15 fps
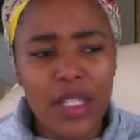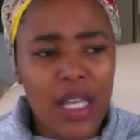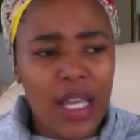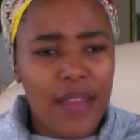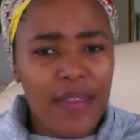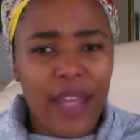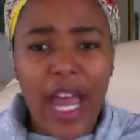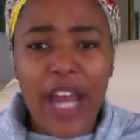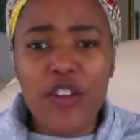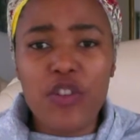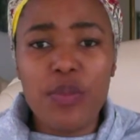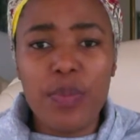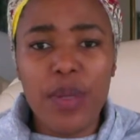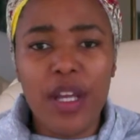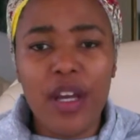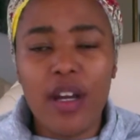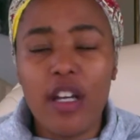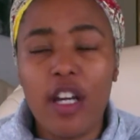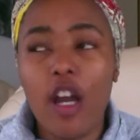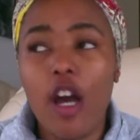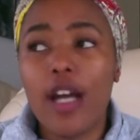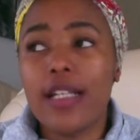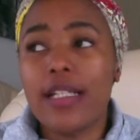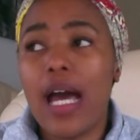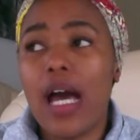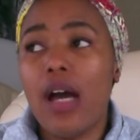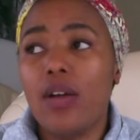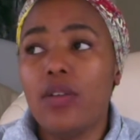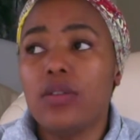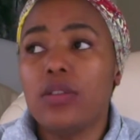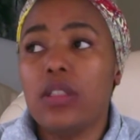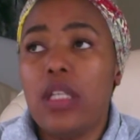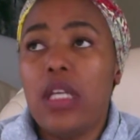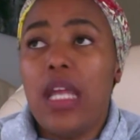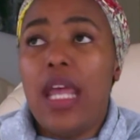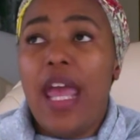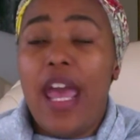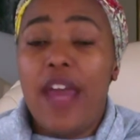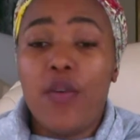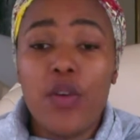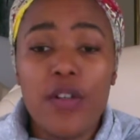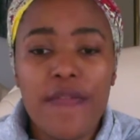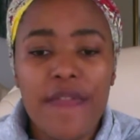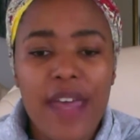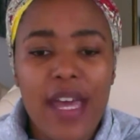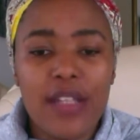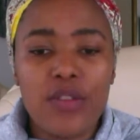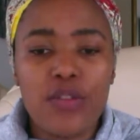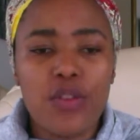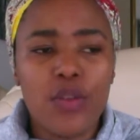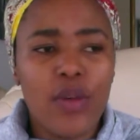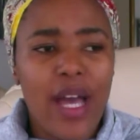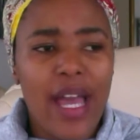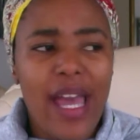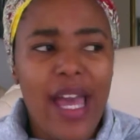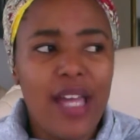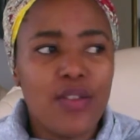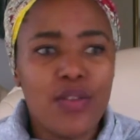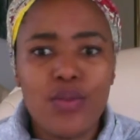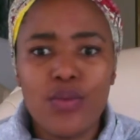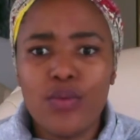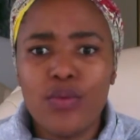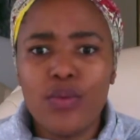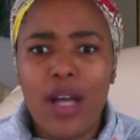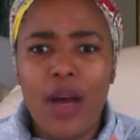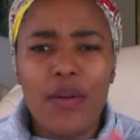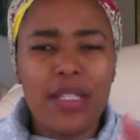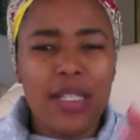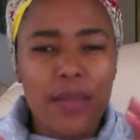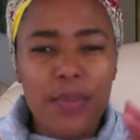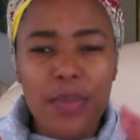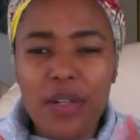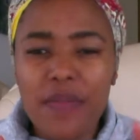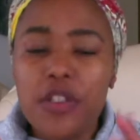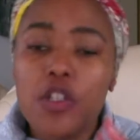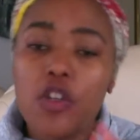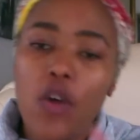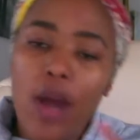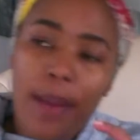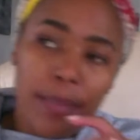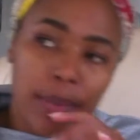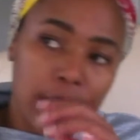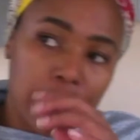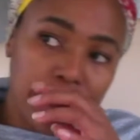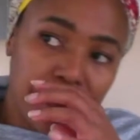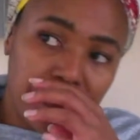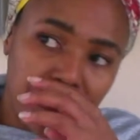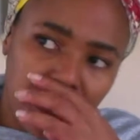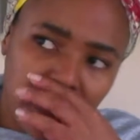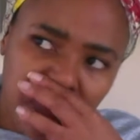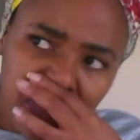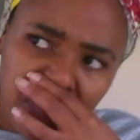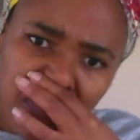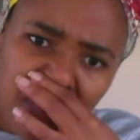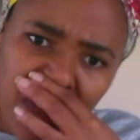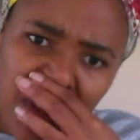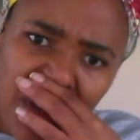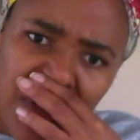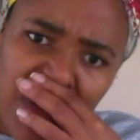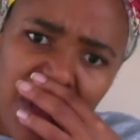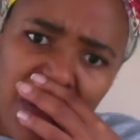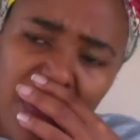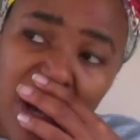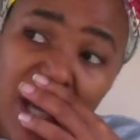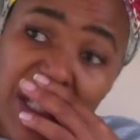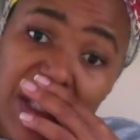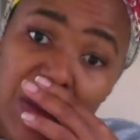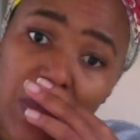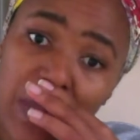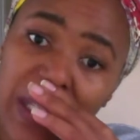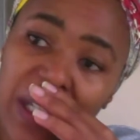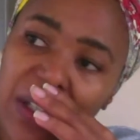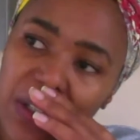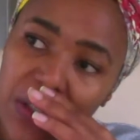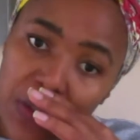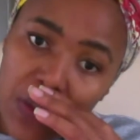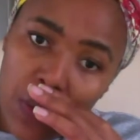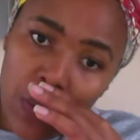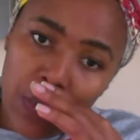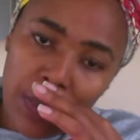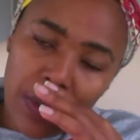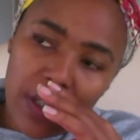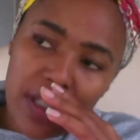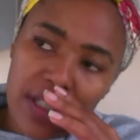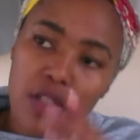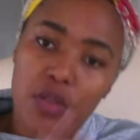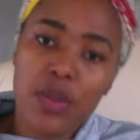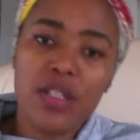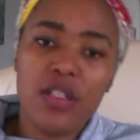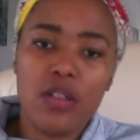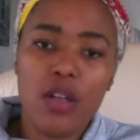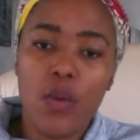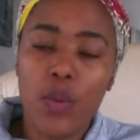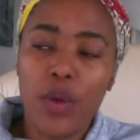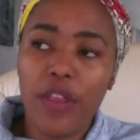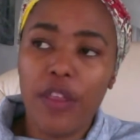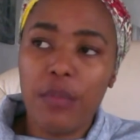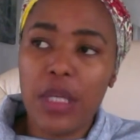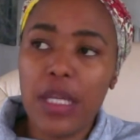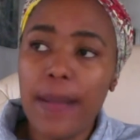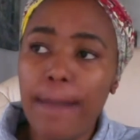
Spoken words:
the country being on lockdown and all of that. So I was at a bit of a scramble for the past week or so because the twins are not with me.